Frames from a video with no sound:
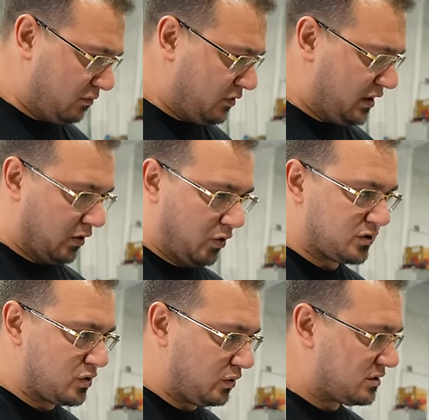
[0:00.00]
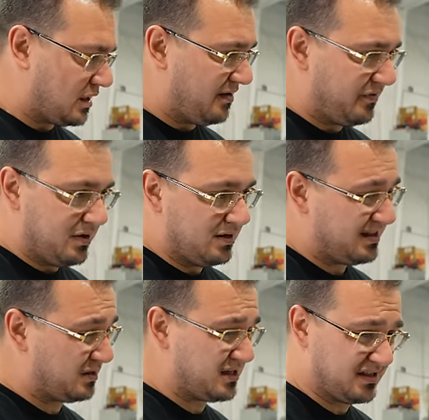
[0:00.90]
you know, old school stuff.
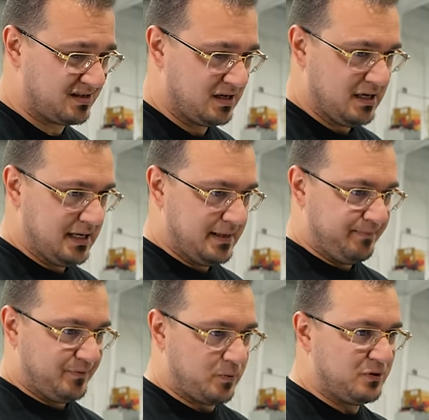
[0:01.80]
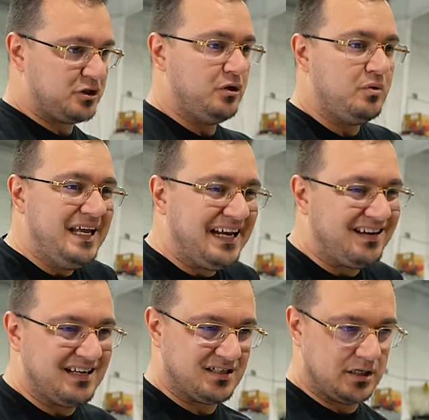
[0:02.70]
There's just so much
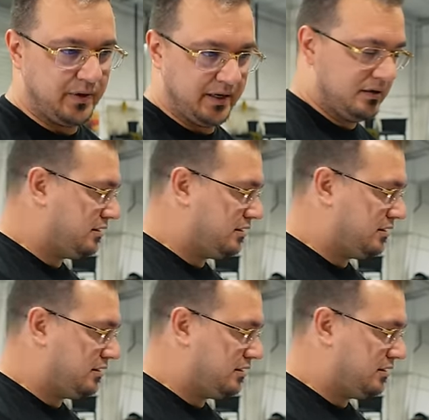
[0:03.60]
uniqueness to it.